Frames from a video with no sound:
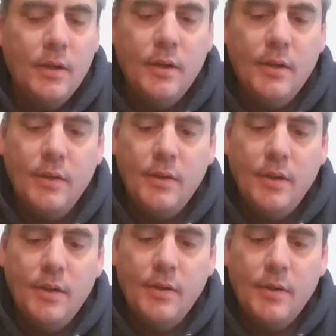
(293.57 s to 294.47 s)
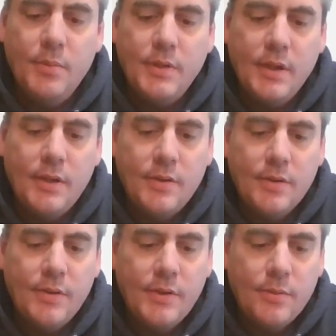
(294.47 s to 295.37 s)
And then you're going to pretend to
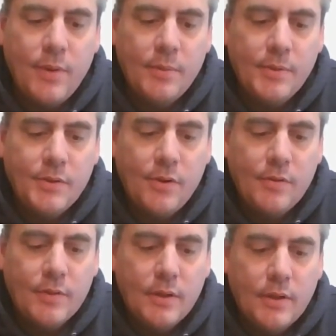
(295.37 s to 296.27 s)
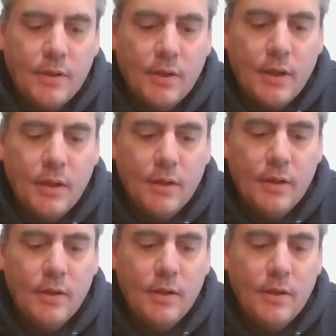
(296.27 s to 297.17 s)
turn these red ones over. Okay?
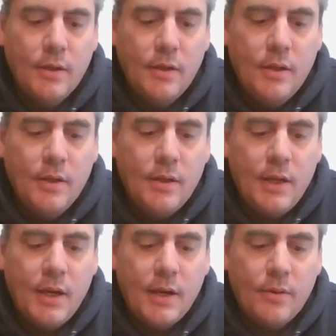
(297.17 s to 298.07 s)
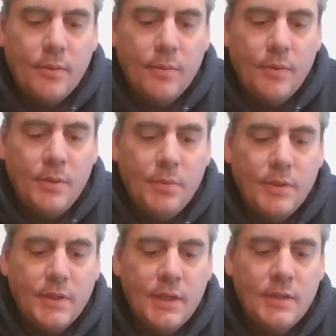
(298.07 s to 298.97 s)
Now, when you
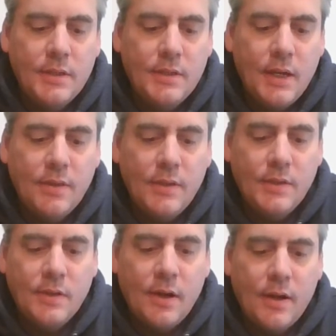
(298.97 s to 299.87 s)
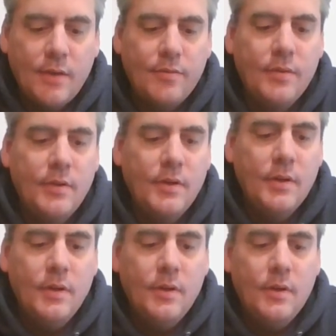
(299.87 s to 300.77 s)
pretend to take these off,
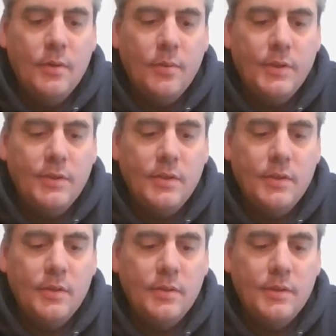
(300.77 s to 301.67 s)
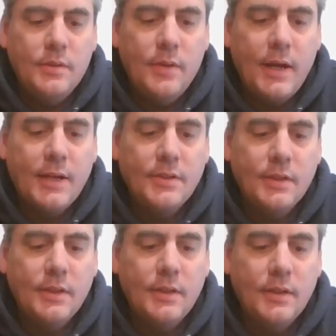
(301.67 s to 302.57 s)
what you do is you
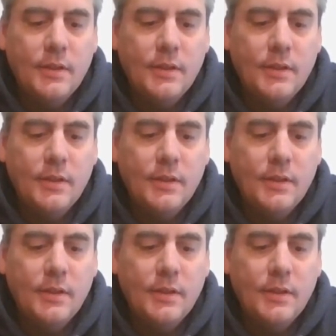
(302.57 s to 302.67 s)
actually